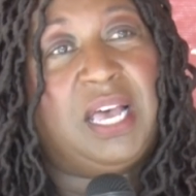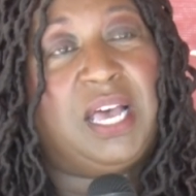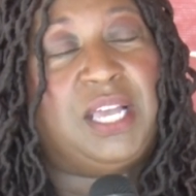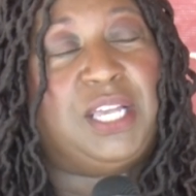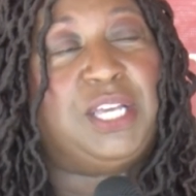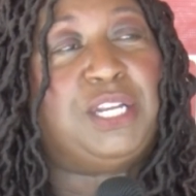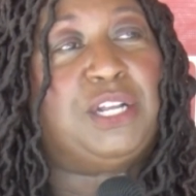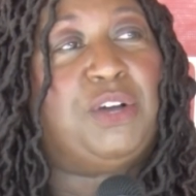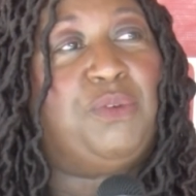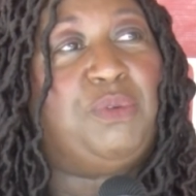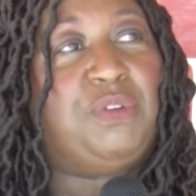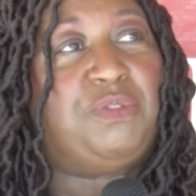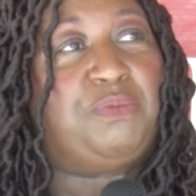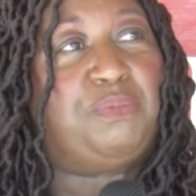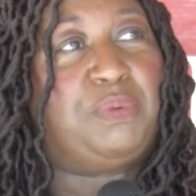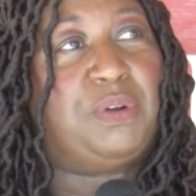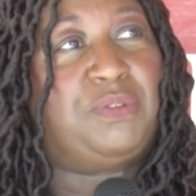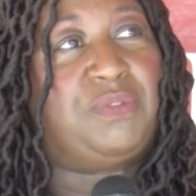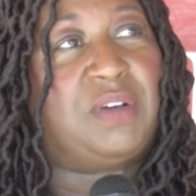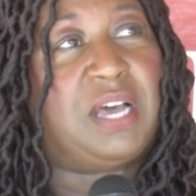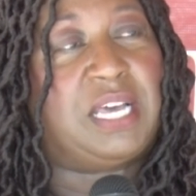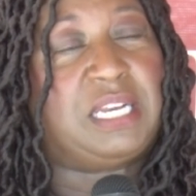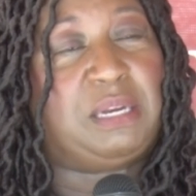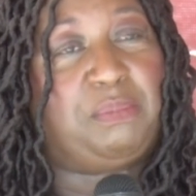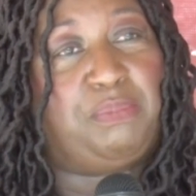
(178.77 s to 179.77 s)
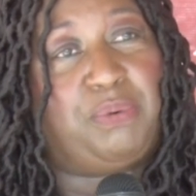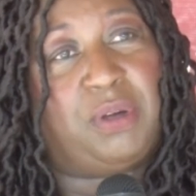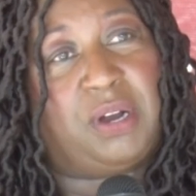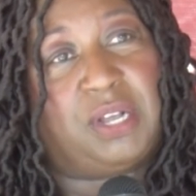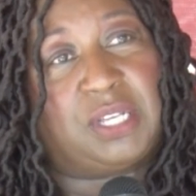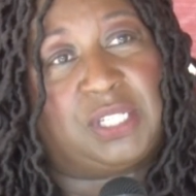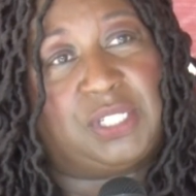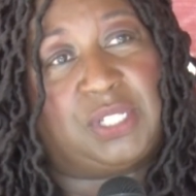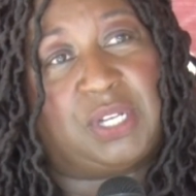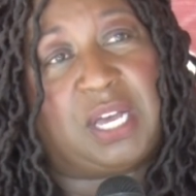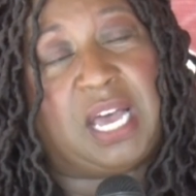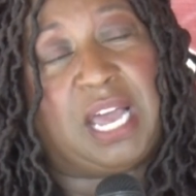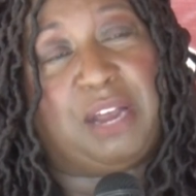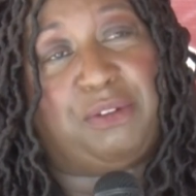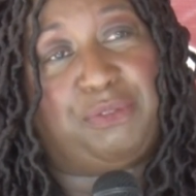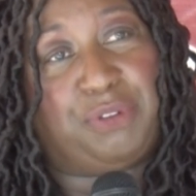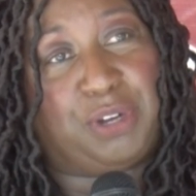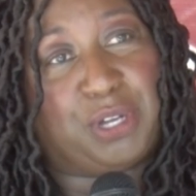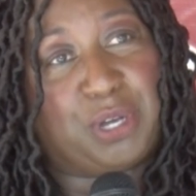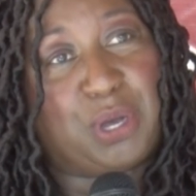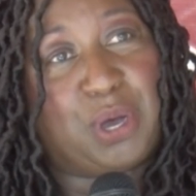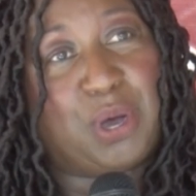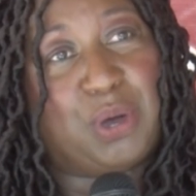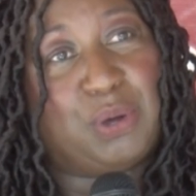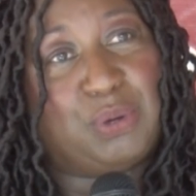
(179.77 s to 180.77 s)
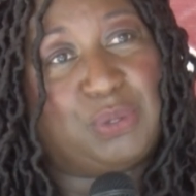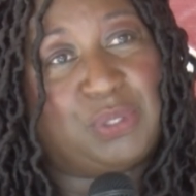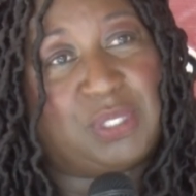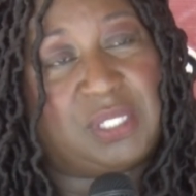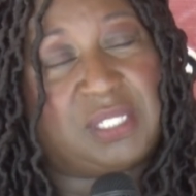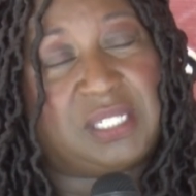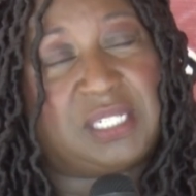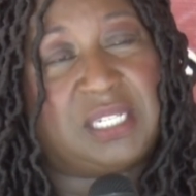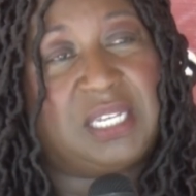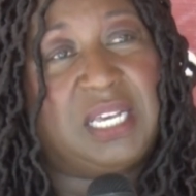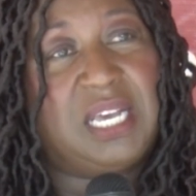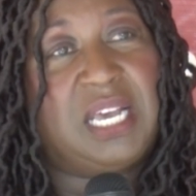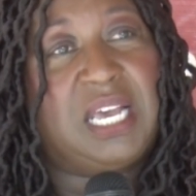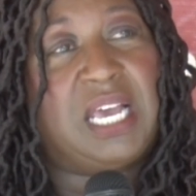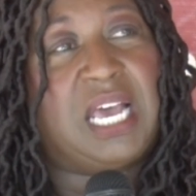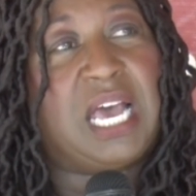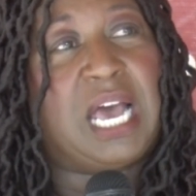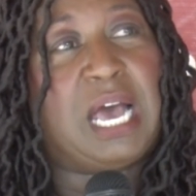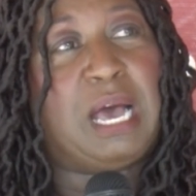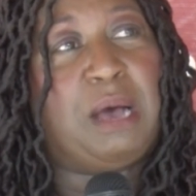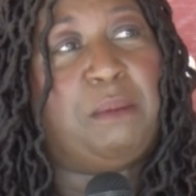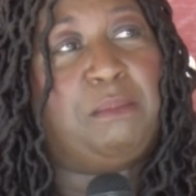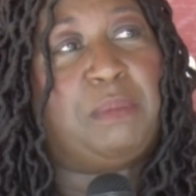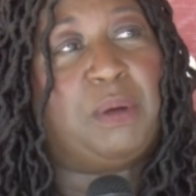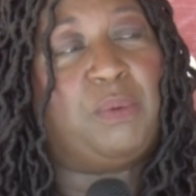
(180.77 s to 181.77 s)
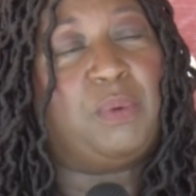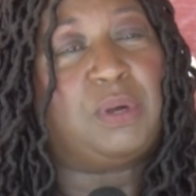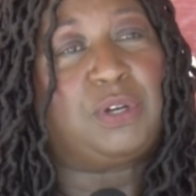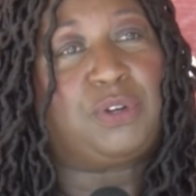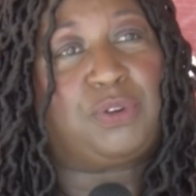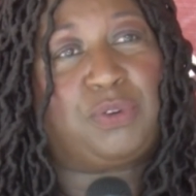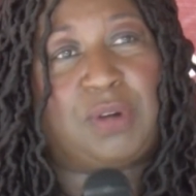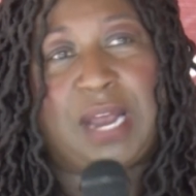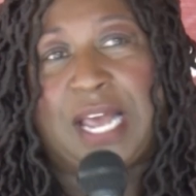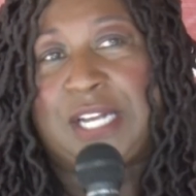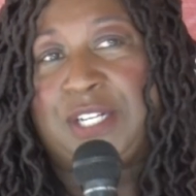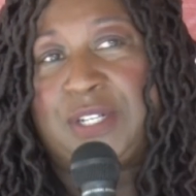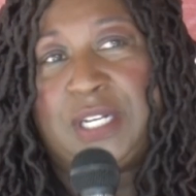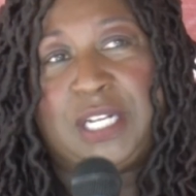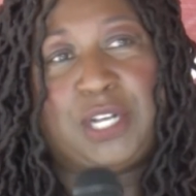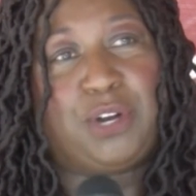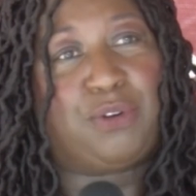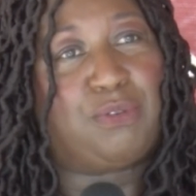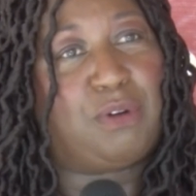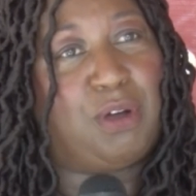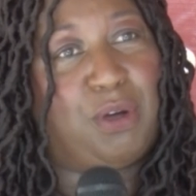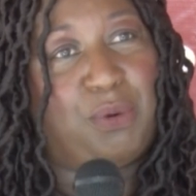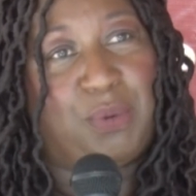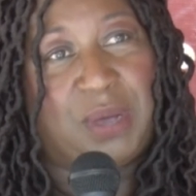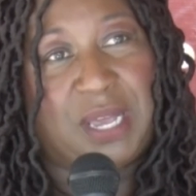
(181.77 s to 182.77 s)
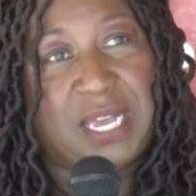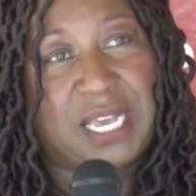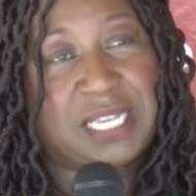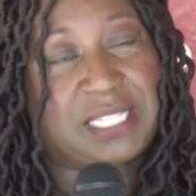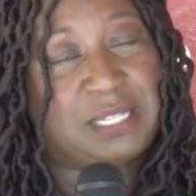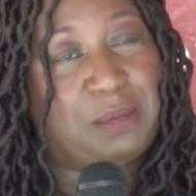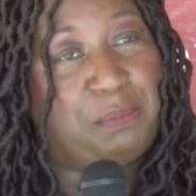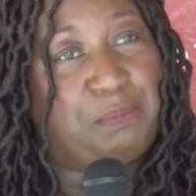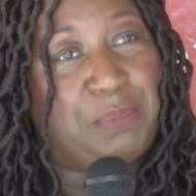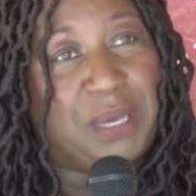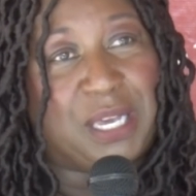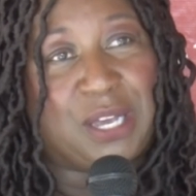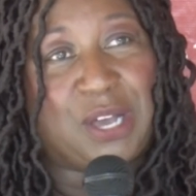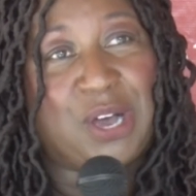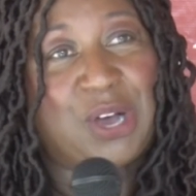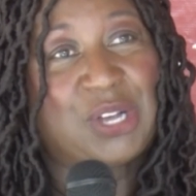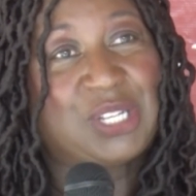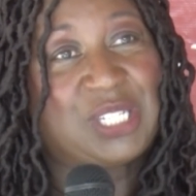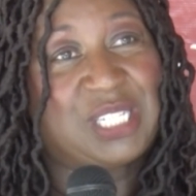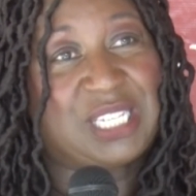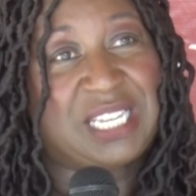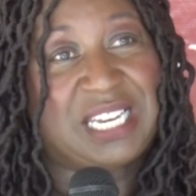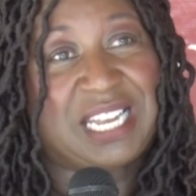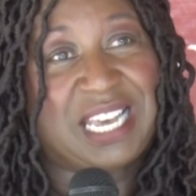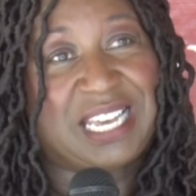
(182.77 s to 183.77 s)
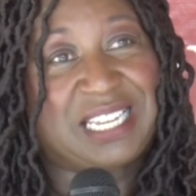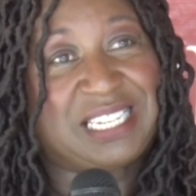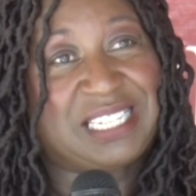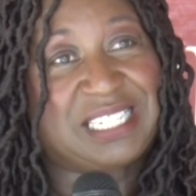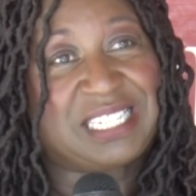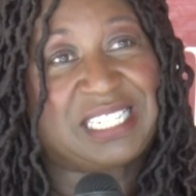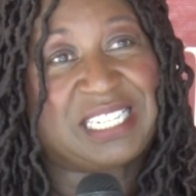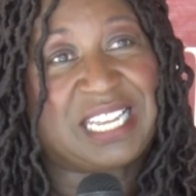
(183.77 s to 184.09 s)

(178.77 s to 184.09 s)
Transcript: We provide products to Ivory Coast. But we're gradually growing. It's a big continent,